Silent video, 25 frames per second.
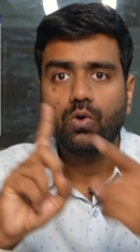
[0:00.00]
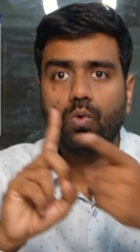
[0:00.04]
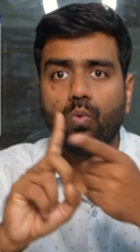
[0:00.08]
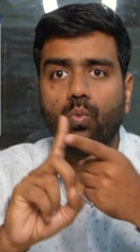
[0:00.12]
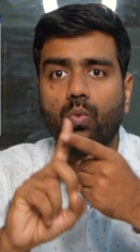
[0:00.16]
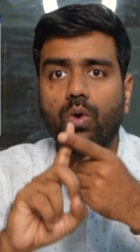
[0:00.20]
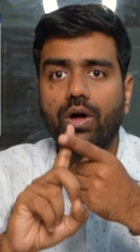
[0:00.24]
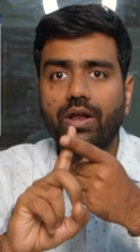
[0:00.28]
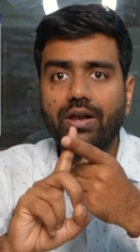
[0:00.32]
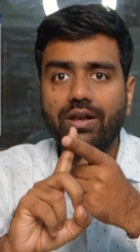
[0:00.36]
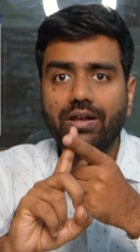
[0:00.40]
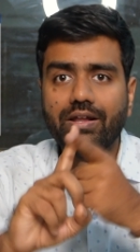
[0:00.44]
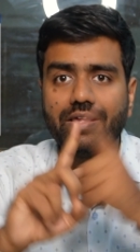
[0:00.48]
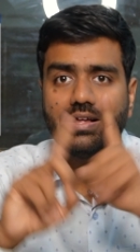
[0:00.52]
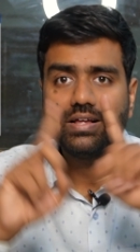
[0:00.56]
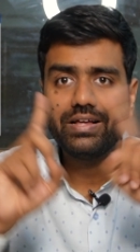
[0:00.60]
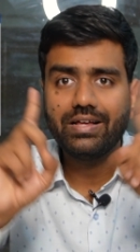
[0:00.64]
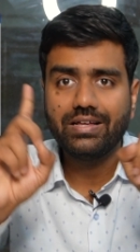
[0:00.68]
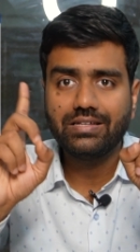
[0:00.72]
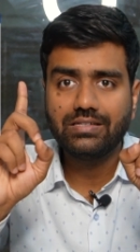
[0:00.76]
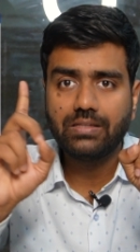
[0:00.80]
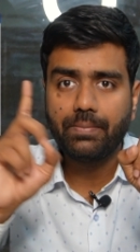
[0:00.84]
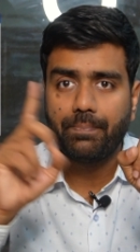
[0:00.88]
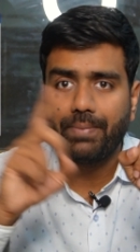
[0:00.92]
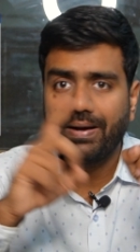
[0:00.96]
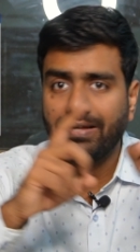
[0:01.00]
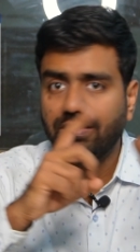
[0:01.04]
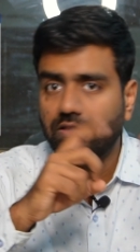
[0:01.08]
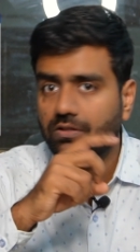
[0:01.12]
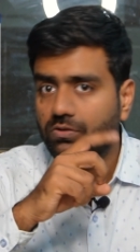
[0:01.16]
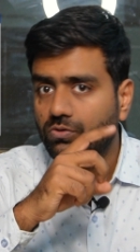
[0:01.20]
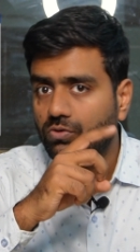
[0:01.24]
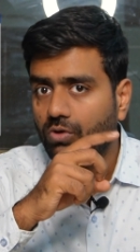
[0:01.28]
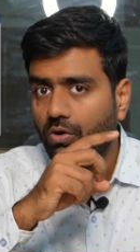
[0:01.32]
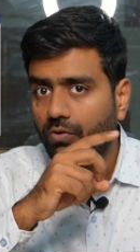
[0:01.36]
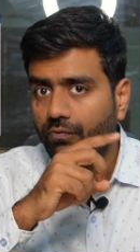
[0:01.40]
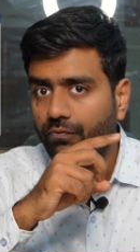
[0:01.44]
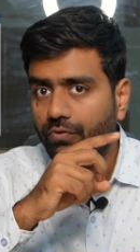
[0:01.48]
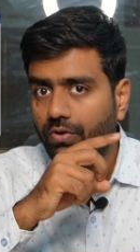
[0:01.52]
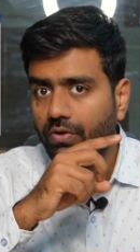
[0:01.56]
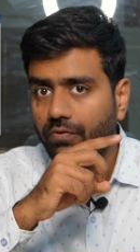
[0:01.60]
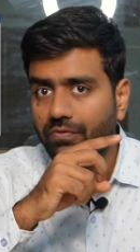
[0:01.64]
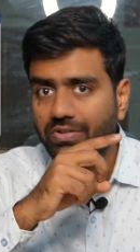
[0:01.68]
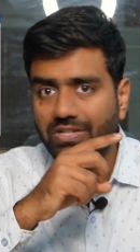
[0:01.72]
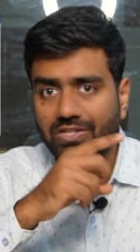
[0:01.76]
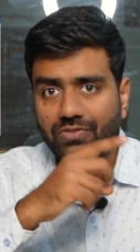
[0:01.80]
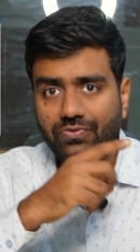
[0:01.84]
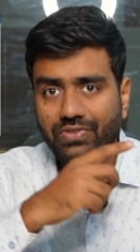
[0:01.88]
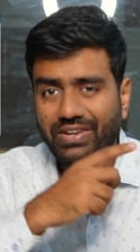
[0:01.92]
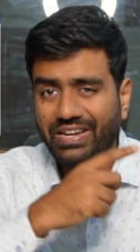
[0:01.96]
One is the Python software,
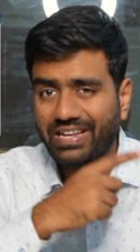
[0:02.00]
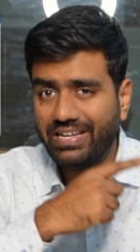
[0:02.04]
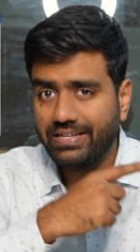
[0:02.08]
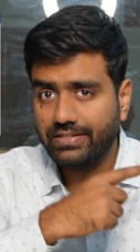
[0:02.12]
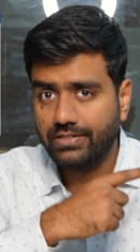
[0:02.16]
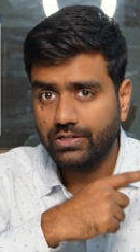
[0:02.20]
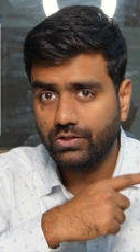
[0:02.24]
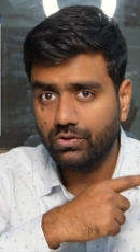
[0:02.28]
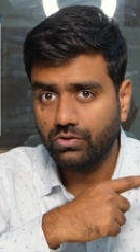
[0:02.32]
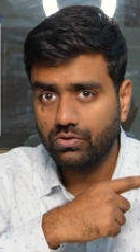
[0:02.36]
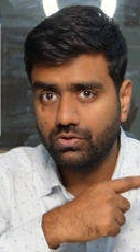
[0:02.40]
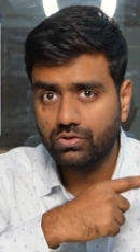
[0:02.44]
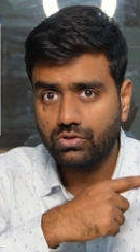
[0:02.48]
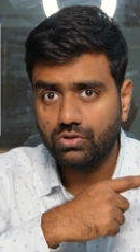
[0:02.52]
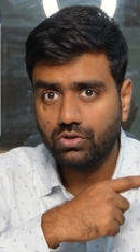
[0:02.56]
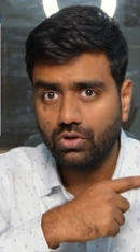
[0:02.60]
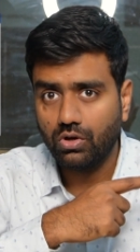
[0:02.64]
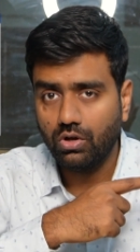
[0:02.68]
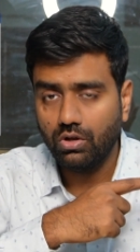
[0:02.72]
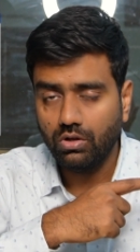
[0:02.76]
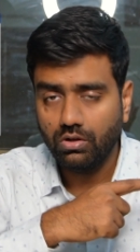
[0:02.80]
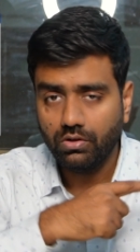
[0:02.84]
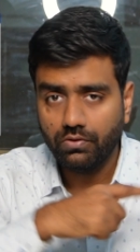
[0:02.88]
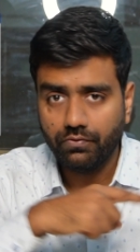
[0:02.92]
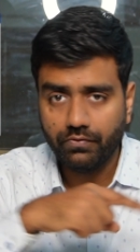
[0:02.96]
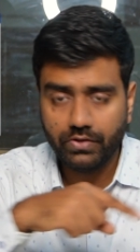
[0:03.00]
which is very easy to install,